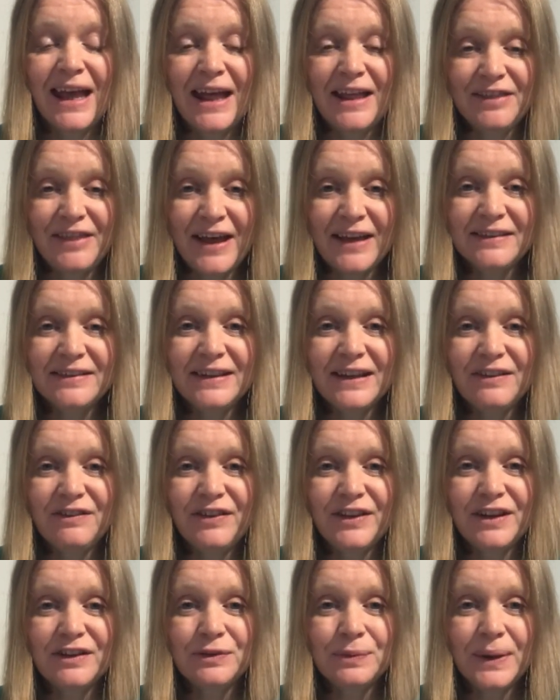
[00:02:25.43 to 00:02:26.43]
That's it
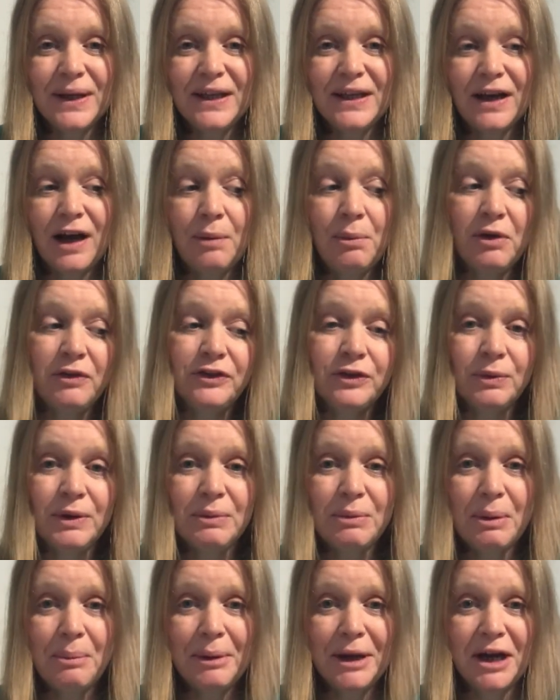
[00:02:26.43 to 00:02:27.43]
for this week. I'm off to
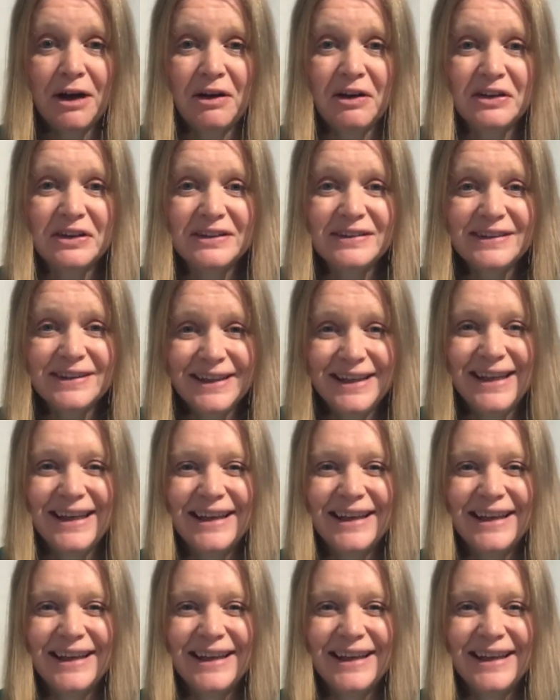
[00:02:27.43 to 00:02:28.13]
eat my bananas.